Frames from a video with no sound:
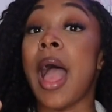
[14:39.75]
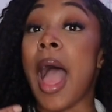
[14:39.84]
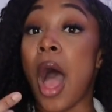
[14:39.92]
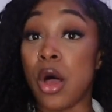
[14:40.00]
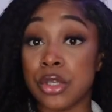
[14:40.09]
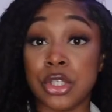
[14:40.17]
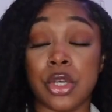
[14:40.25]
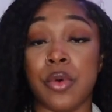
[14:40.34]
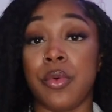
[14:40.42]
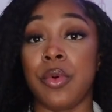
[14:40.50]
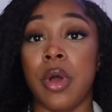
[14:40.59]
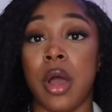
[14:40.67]

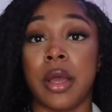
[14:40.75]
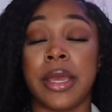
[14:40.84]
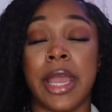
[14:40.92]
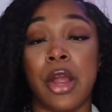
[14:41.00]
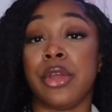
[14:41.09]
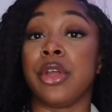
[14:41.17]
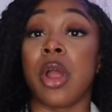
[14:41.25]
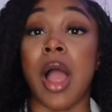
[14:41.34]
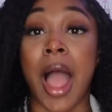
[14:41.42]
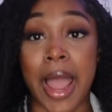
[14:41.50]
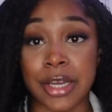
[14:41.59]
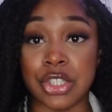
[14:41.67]
also carry your
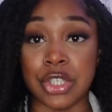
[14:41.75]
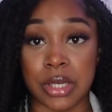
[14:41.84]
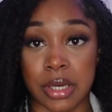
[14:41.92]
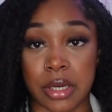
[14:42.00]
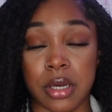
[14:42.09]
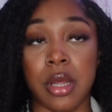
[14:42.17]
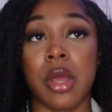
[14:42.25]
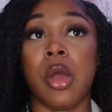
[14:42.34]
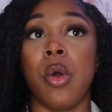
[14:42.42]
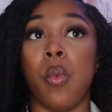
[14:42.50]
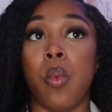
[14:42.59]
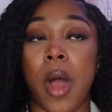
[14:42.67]
hygiene
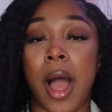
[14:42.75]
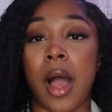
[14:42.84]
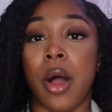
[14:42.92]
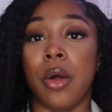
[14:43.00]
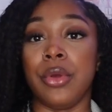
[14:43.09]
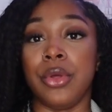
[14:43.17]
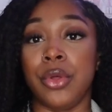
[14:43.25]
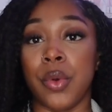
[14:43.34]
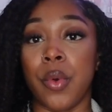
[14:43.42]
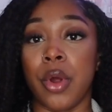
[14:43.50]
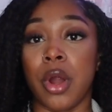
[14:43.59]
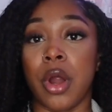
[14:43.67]
while
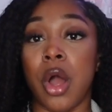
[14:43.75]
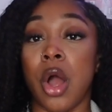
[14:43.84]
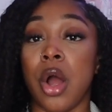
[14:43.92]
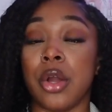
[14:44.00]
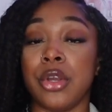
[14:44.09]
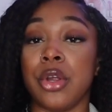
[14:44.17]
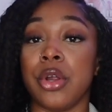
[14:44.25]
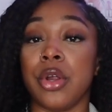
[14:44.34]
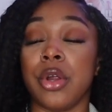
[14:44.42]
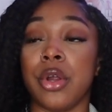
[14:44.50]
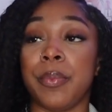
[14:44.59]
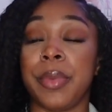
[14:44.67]
you're on
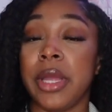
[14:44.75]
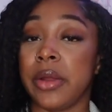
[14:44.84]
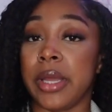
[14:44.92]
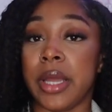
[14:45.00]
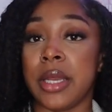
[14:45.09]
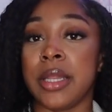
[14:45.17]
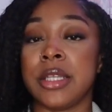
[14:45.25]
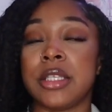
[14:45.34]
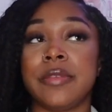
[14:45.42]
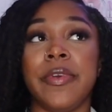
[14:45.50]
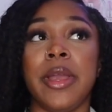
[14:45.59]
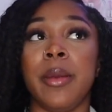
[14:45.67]
your period. And this
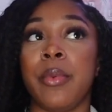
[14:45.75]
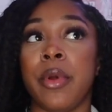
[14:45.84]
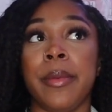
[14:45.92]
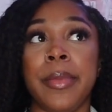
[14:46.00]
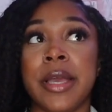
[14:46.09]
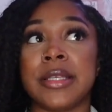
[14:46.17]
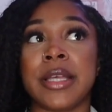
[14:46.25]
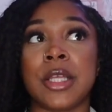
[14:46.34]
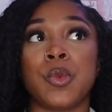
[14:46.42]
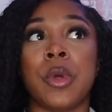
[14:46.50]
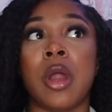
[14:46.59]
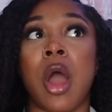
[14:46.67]
is very important because
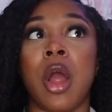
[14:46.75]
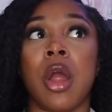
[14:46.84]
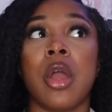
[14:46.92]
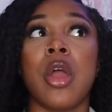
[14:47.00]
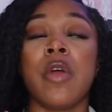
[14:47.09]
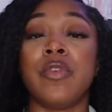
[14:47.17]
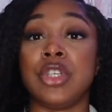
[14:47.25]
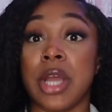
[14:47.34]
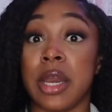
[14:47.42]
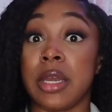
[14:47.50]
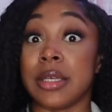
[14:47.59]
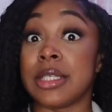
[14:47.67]
that's when our
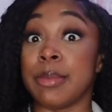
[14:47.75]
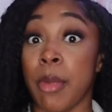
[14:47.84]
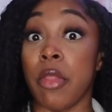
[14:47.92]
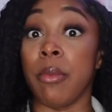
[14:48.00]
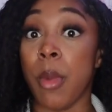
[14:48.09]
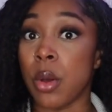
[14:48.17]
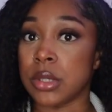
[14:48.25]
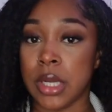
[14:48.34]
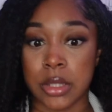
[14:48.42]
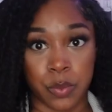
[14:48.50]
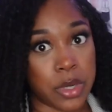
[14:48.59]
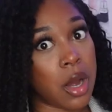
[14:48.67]
vagina does smell the most.
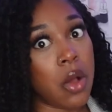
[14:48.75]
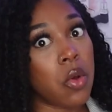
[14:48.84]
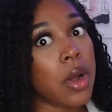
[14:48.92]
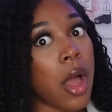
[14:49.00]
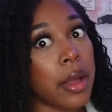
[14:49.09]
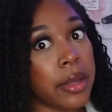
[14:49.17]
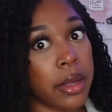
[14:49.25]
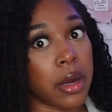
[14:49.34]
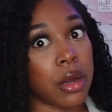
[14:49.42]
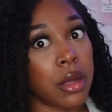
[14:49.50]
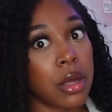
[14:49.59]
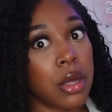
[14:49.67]
We're not gonna lie
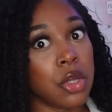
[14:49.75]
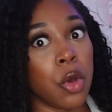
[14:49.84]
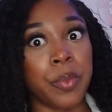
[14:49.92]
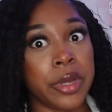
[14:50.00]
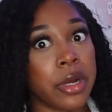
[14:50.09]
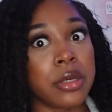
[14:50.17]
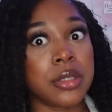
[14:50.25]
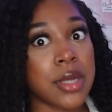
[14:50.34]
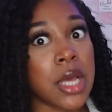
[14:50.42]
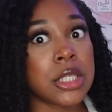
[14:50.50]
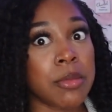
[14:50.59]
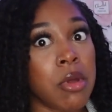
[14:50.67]
here. Your period does
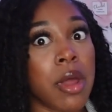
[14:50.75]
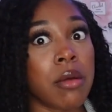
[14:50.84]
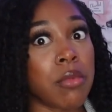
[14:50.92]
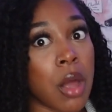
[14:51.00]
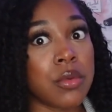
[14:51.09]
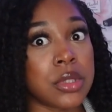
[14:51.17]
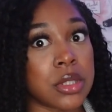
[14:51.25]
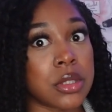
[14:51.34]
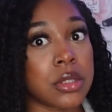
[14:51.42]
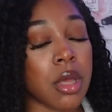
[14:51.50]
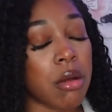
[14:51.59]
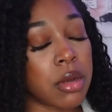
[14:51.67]
not smell like
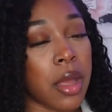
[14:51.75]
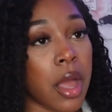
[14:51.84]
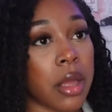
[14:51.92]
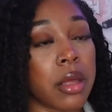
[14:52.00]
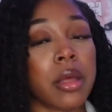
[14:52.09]
roses, okay?